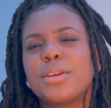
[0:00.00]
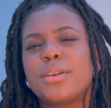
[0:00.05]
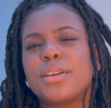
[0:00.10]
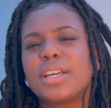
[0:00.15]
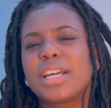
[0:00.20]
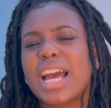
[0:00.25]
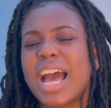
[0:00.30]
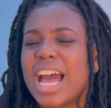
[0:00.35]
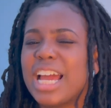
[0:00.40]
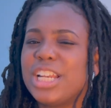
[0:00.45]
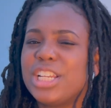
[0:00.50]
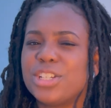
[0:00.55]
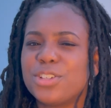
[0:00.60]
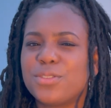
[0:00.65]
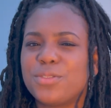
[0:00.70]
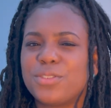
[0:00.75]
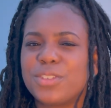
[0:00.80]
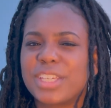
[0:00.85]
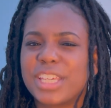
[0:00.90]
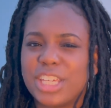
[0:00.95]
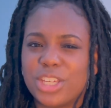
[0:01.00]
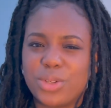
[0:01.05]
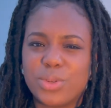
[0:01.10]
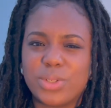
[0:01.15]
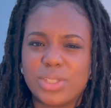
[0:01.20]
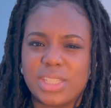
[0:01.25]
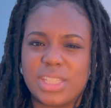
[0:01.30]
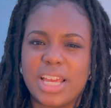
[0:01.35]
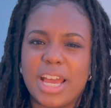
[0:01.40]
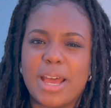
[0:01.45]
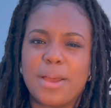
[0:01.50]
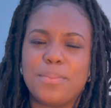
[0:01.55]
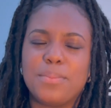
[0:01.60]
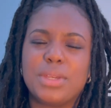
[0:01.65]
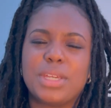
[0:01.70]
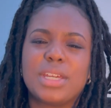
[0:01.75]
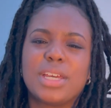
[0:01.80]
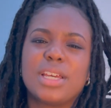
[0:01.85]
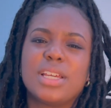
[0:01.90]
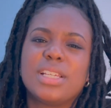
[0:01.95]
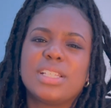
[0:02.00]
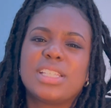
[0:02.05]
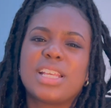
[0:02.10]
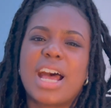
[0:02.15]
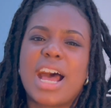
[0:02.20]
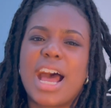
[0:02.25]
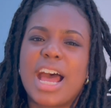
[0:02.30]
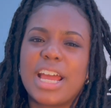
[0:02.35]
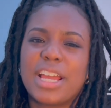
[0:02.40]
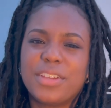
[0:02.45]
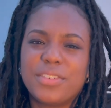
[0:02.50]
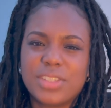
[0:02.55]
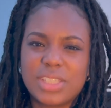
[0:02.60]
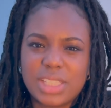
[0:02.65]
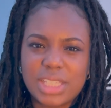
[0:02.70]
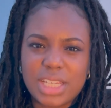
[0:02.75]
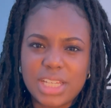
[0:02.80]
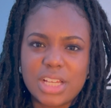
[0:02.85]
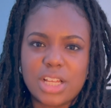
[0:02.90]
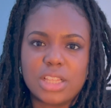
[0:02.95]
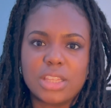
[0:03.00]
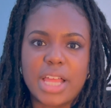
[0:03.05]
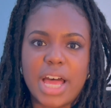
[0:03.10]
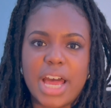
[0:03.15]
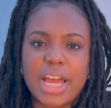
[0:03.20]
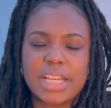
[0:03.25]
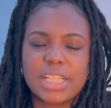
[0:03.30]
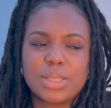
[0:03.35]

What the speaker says: kind of kills that, because I see a lot,